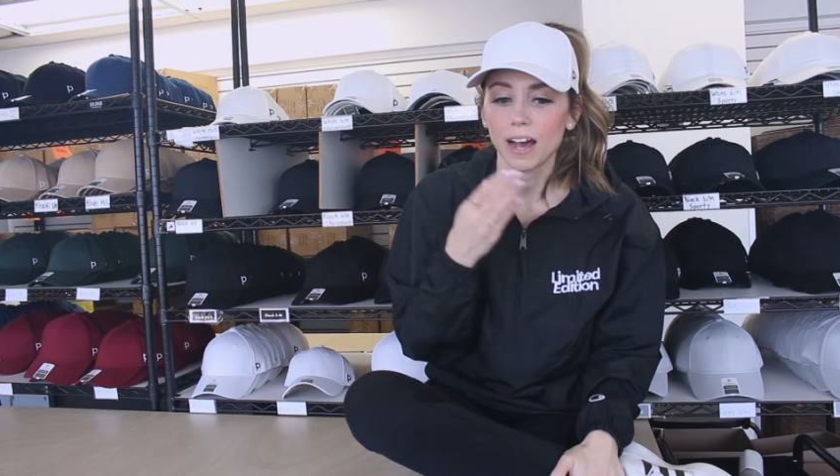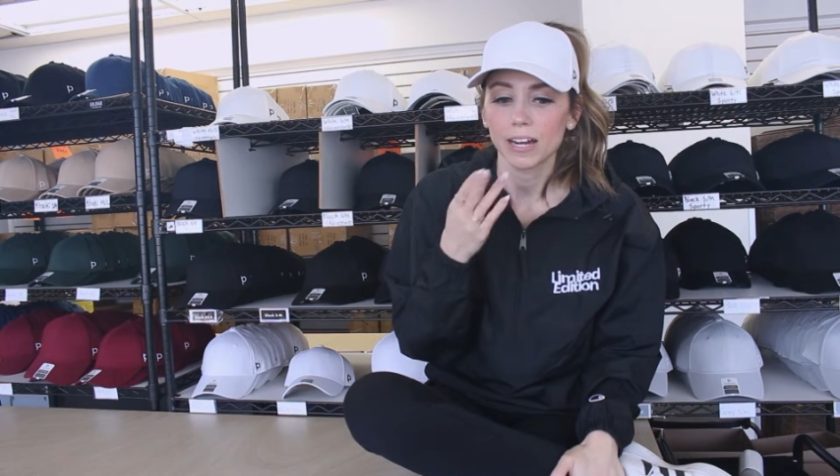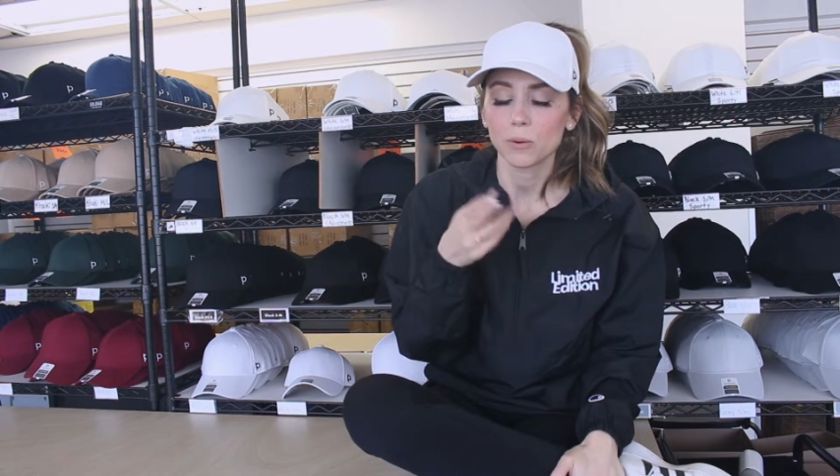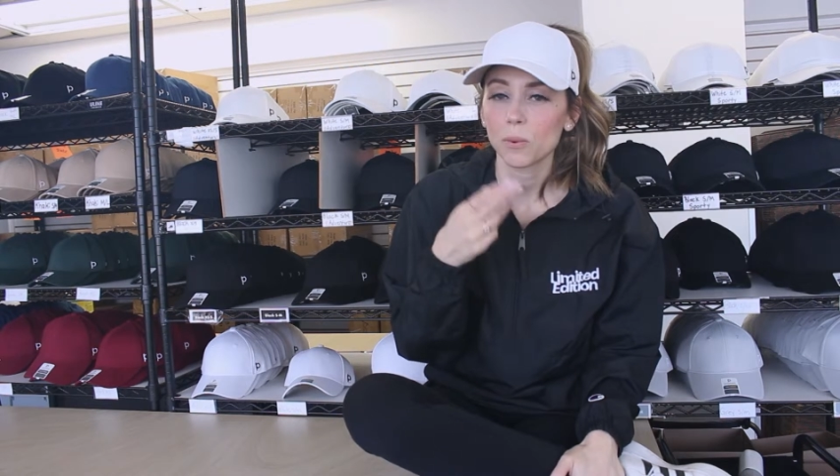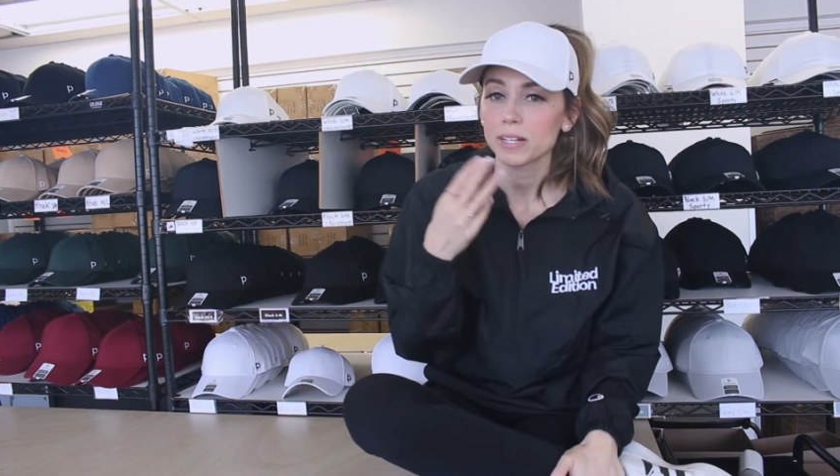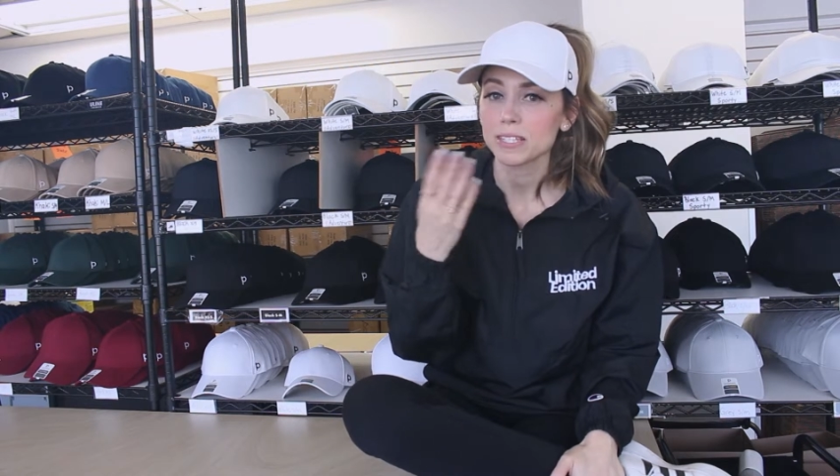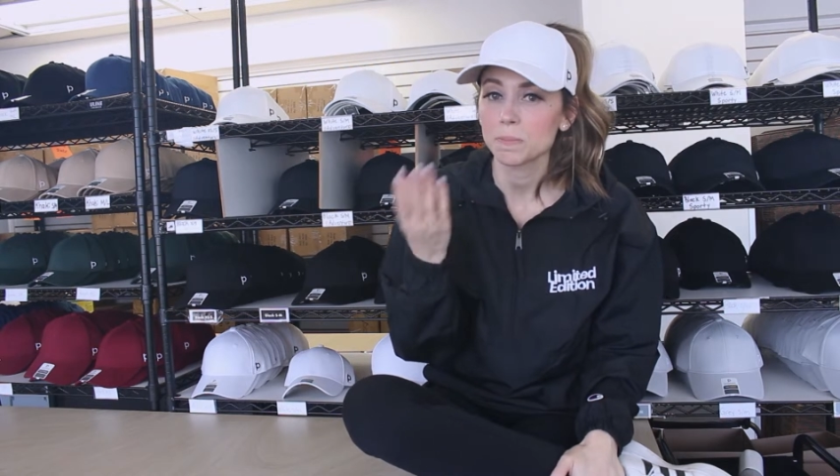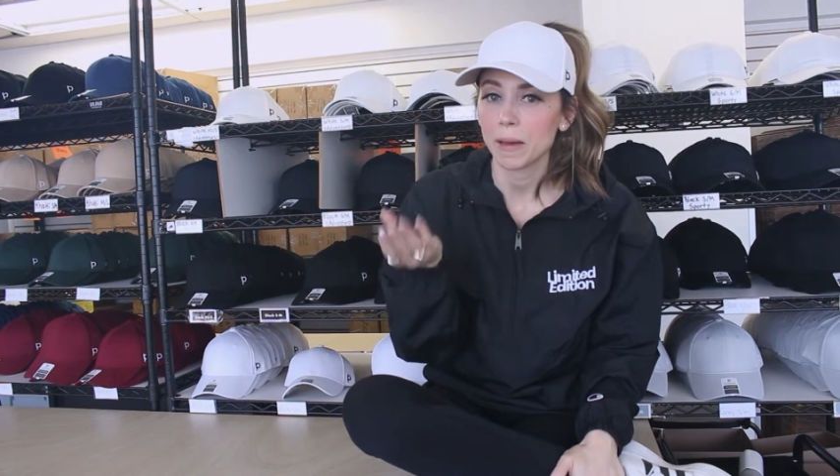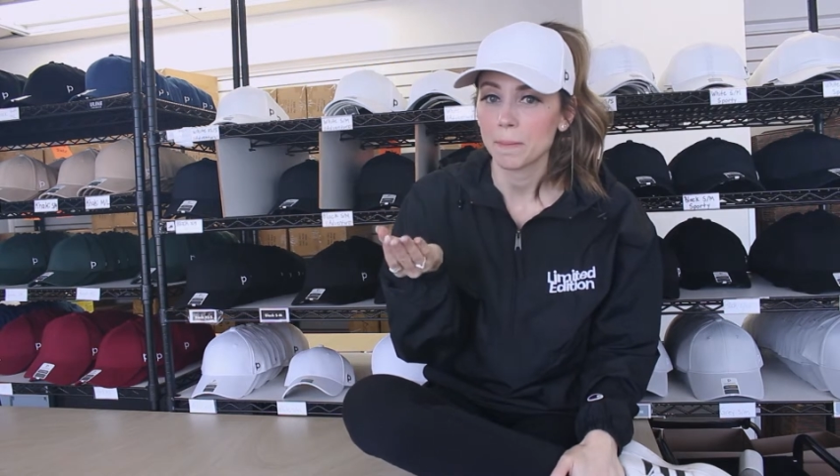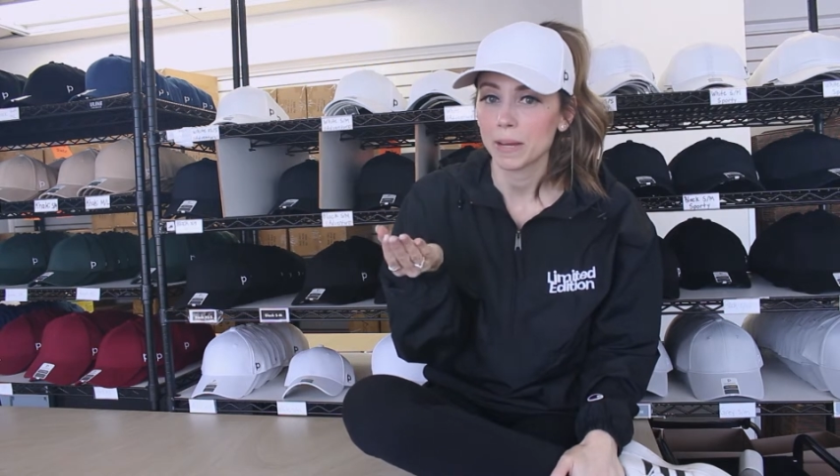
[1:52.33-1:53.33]
I don't wanna
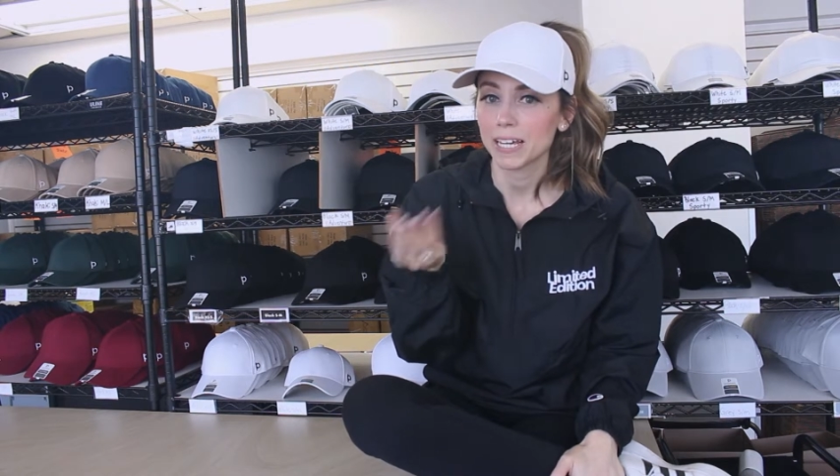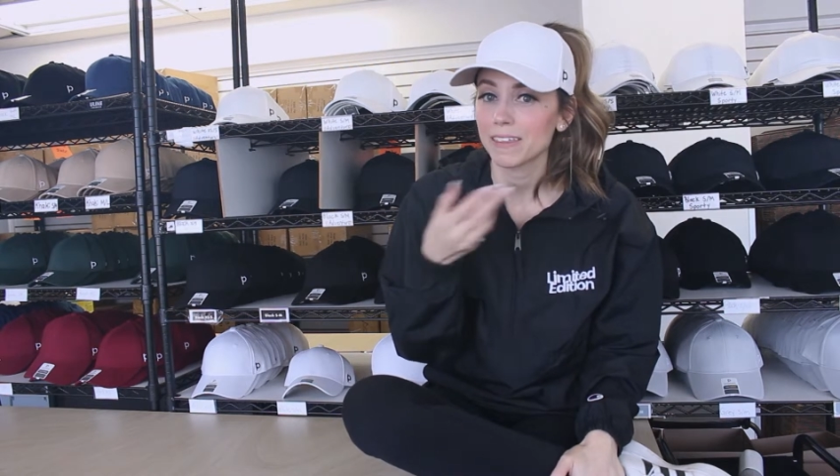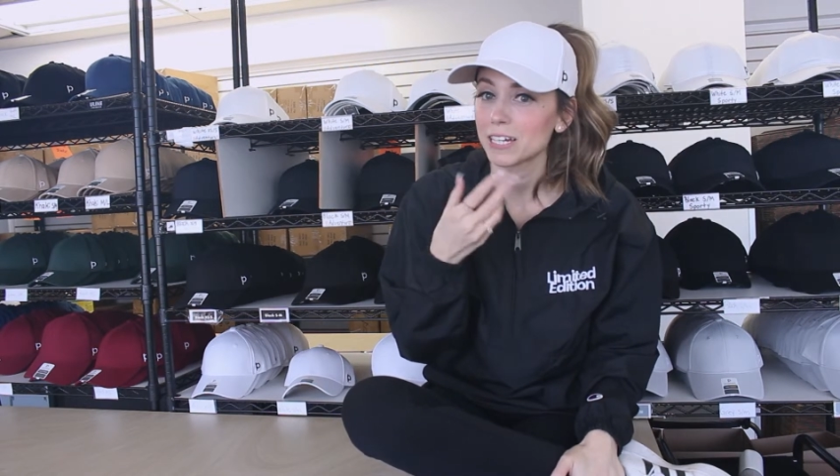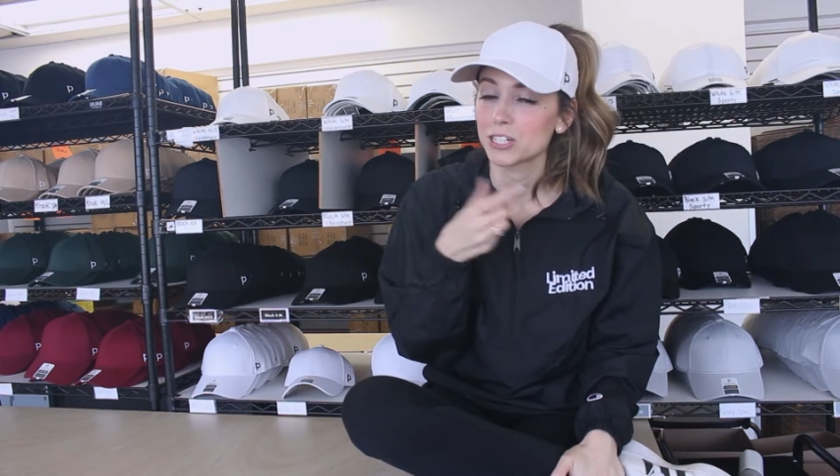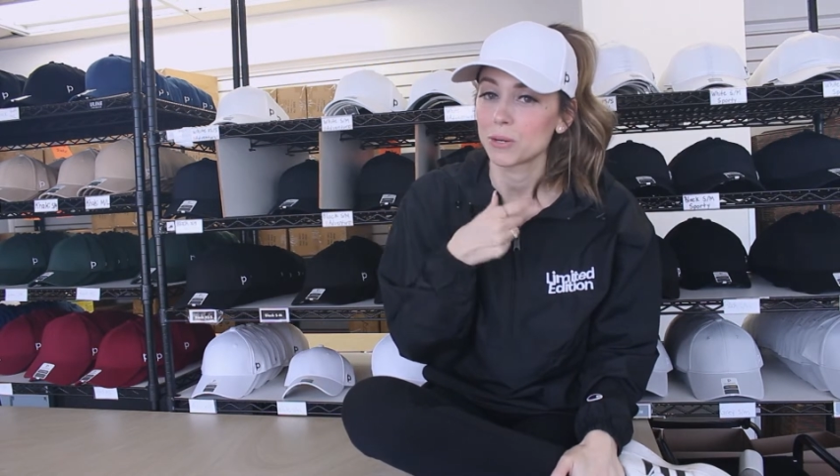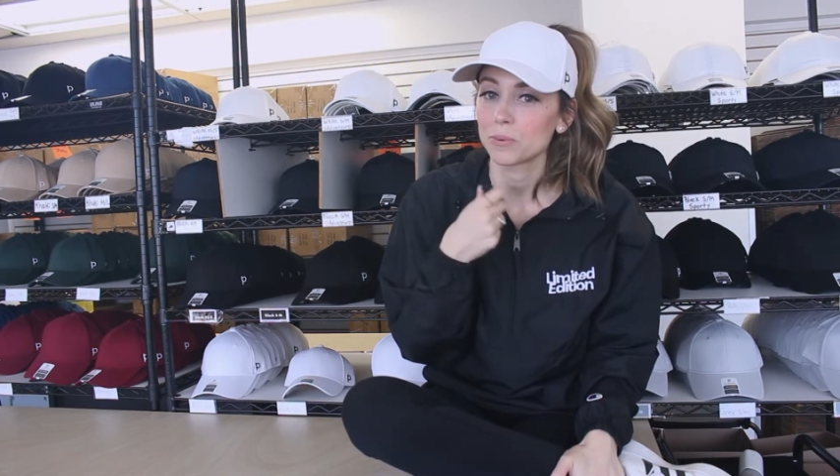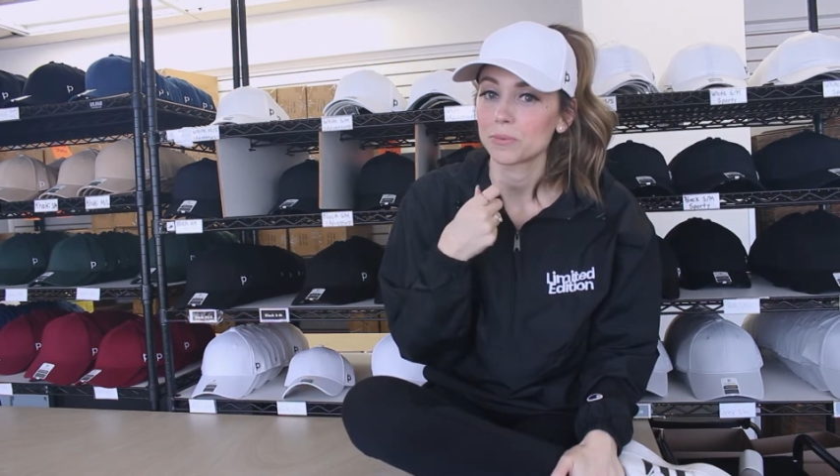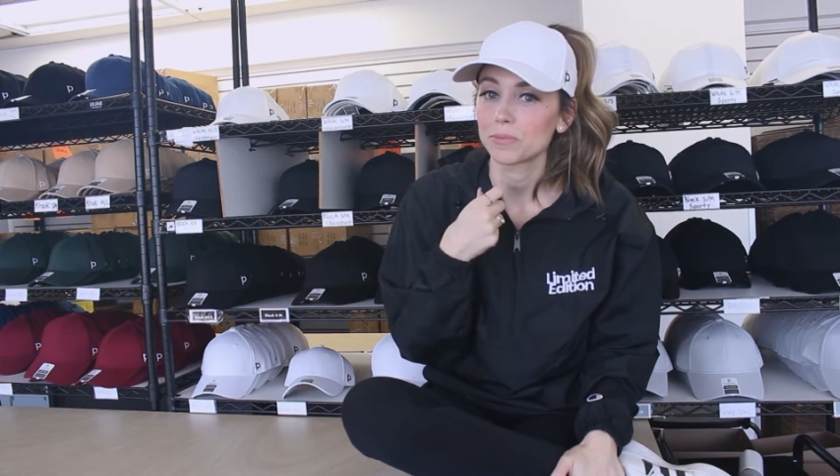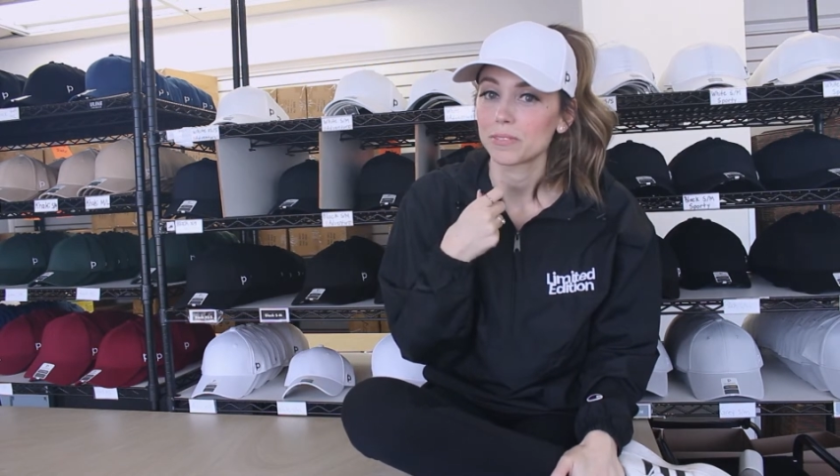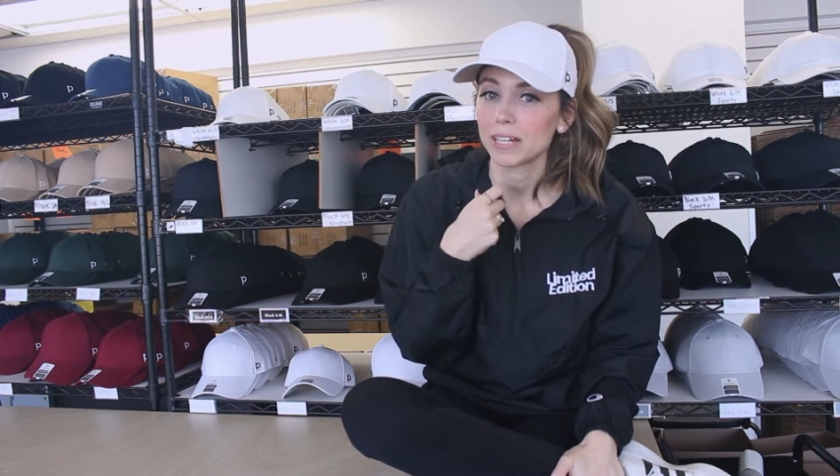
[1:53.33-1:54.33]
spend money that I don't
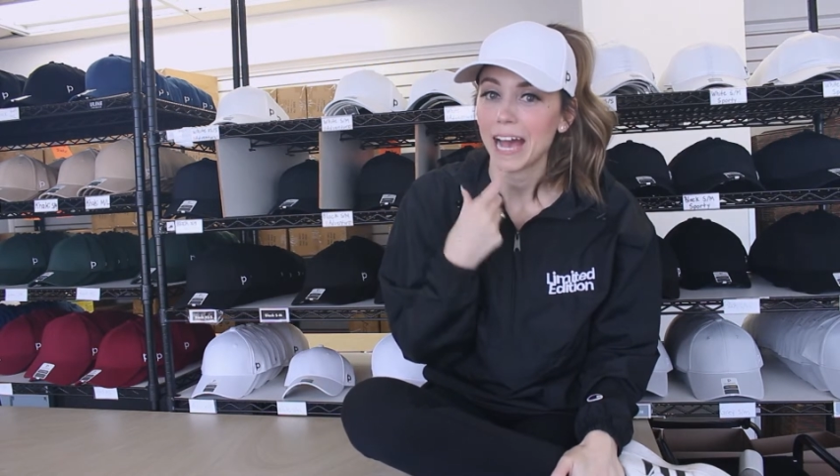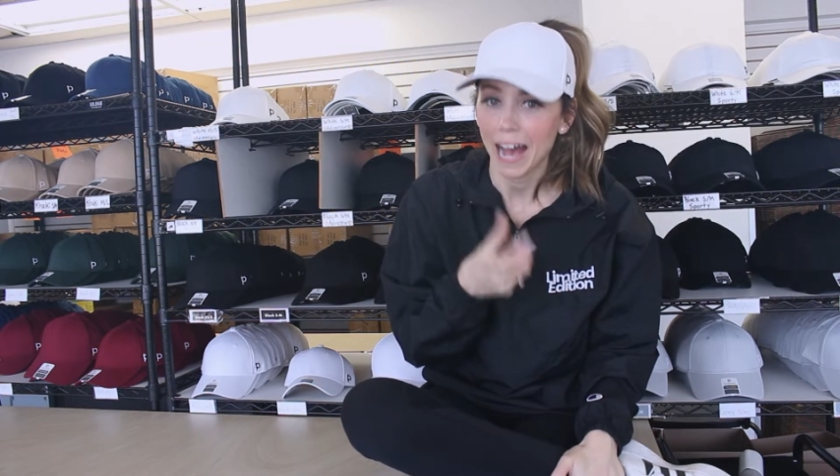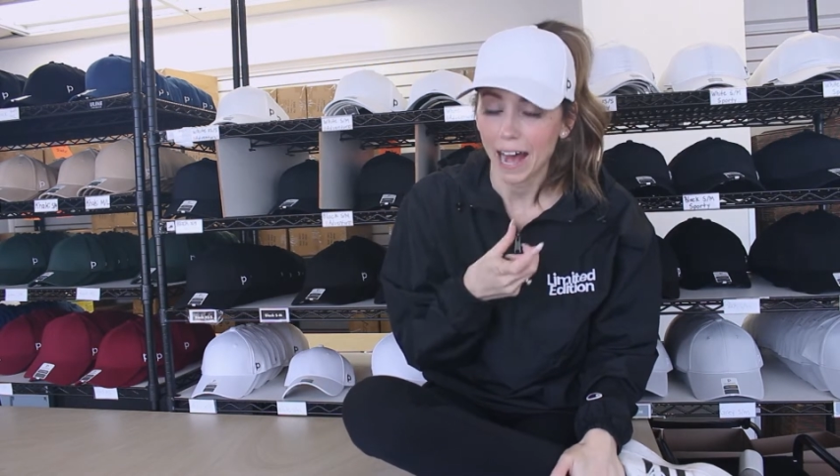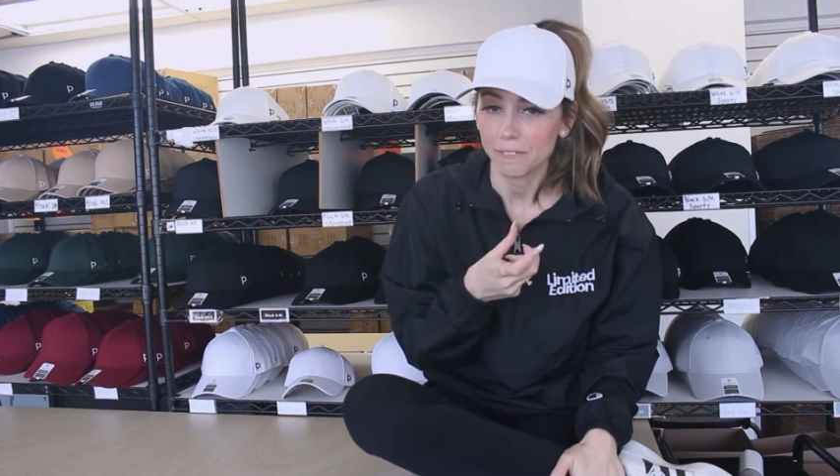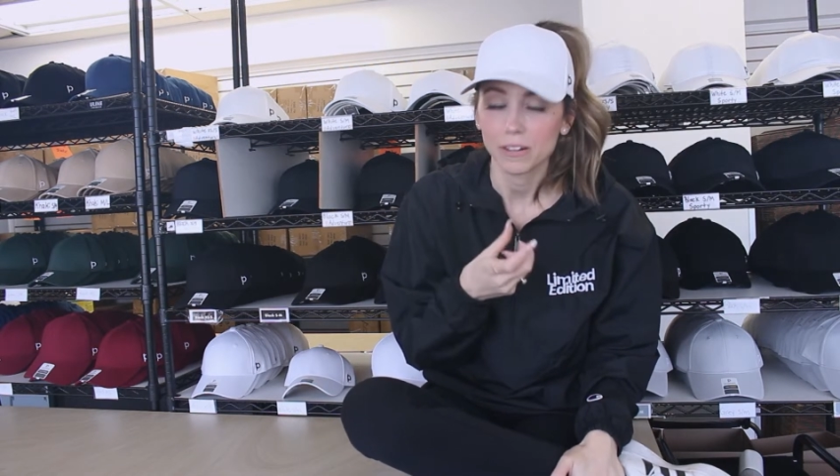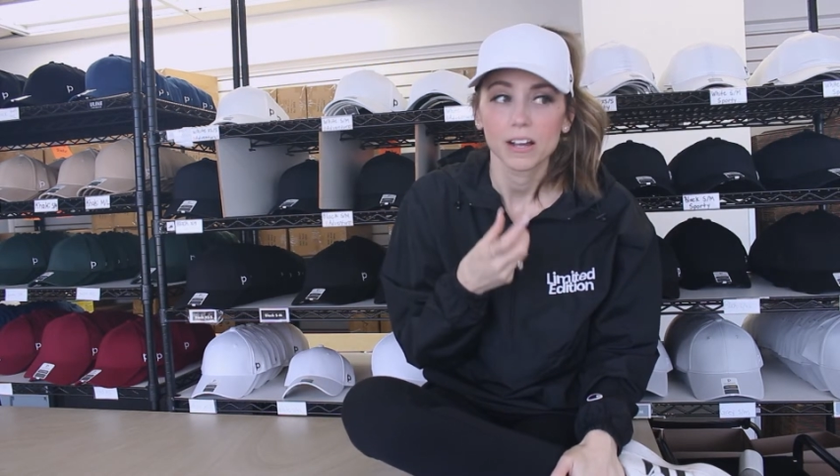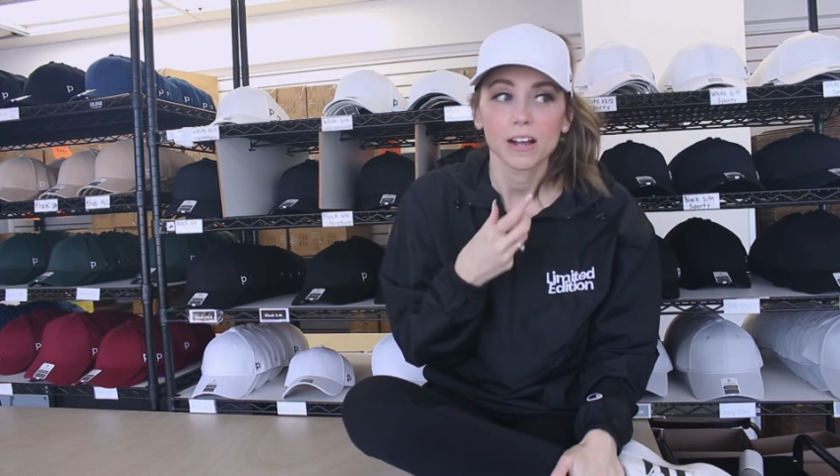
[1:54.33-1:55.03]
have.